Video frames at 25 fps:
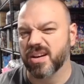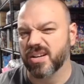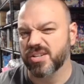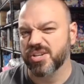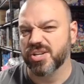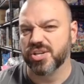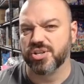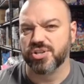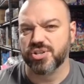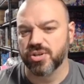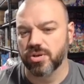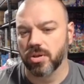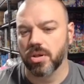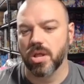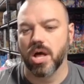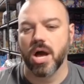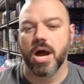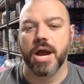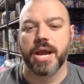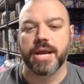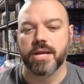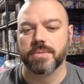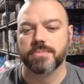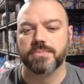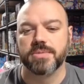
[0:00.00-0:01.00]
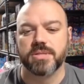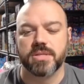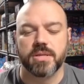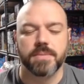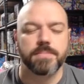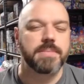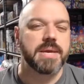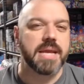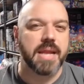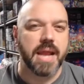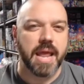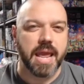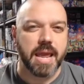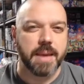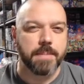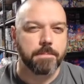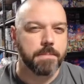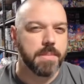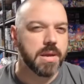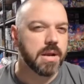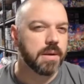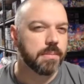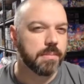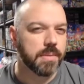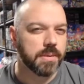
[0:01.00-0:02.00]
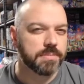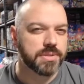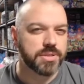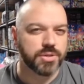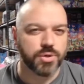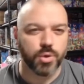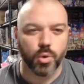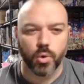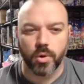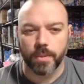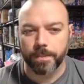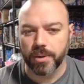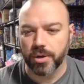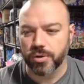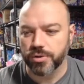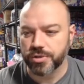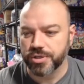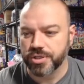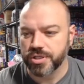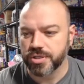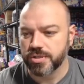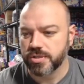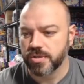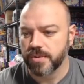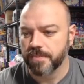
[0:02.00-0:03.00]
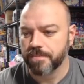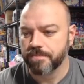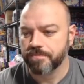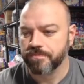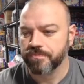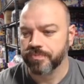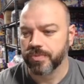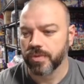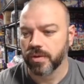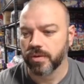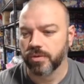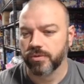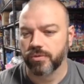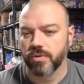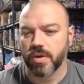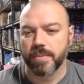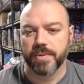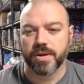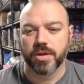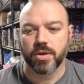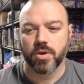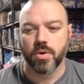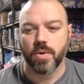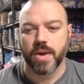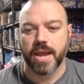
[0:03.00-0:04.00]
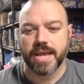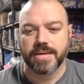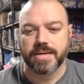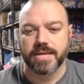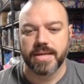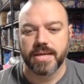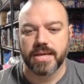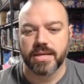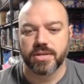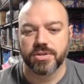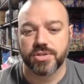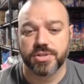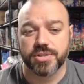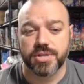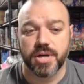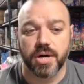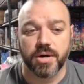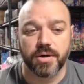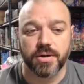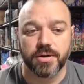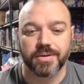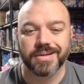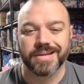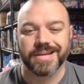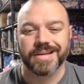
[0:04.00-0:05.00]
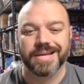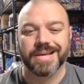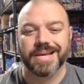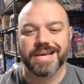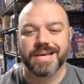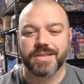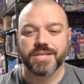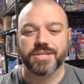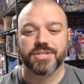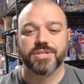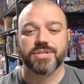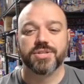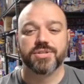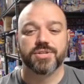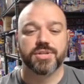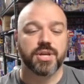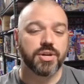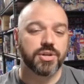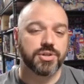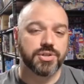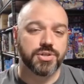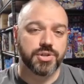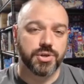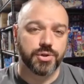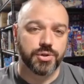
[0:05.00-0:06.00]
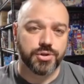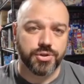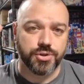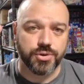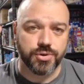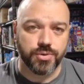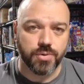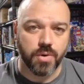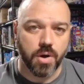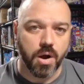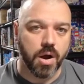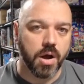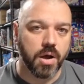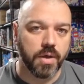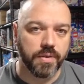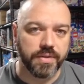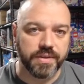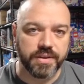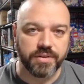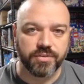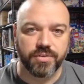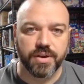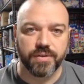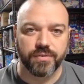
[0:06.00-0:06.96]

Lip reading: additional items to meet a minimum store purchase. So I'm going to go ahead and hit start. This is going to search through all these